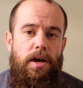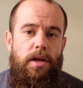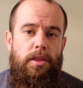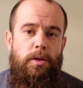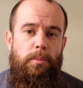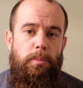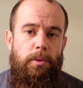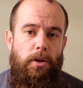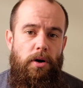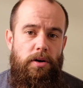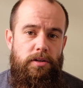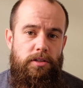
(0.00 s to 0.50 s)

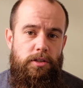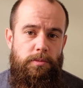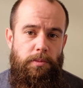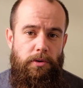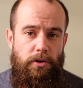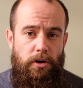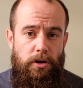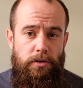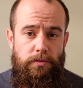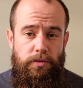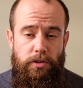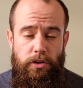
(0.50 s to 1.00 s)
the blind
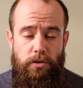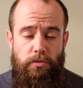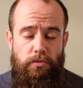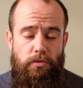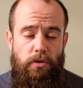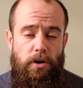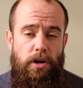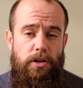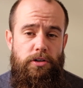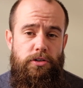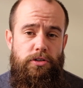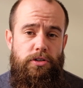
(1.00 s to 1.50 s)
spot over your
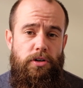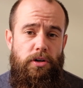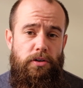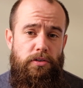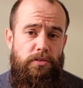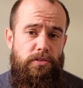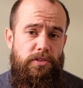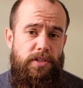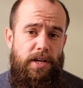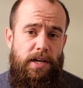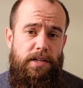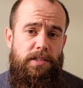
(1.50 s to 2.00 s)
right
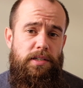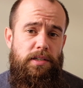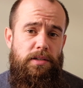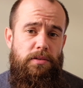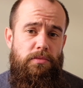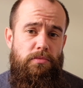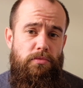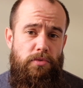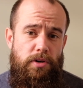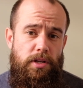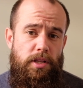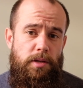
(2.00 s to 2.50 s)
shoulder is actually
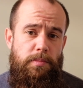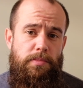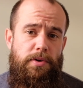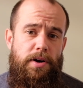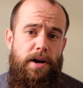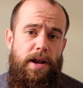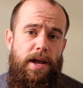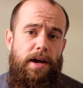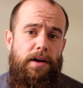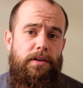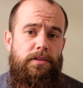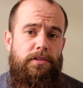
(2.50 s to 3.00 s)
really
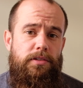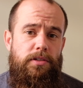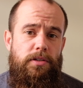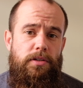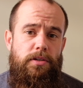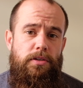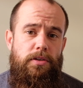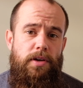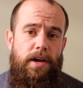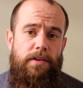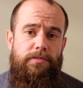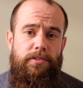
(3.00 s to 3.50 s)
pronounced.
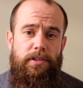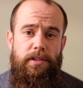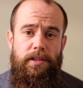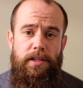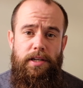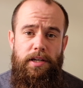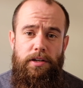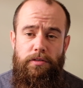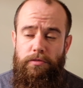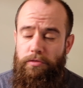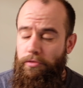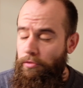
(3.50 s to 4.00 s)
You have to
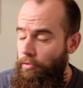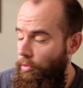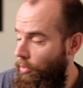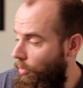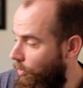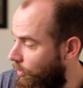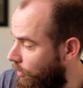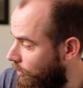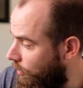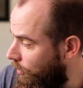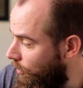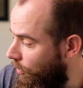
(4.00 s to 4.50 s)
lean
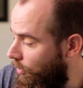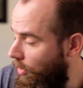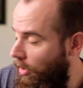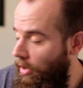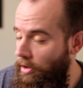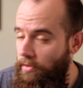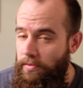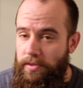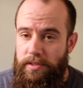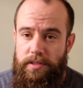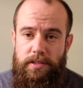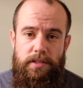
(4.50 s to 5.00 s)
forward and look
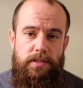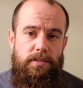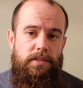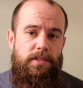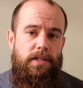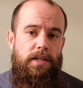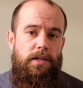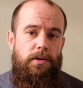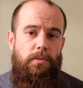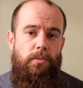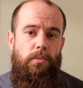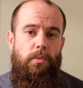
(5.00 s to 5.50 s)
over to
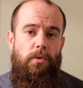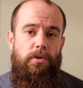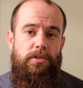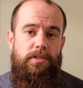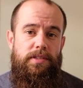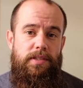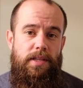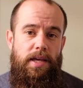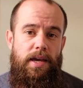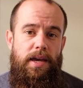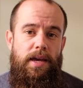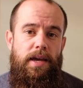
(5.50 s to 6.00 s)
see
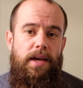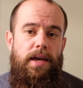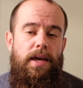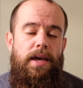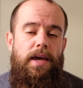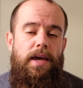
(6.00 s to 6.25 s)
what's there.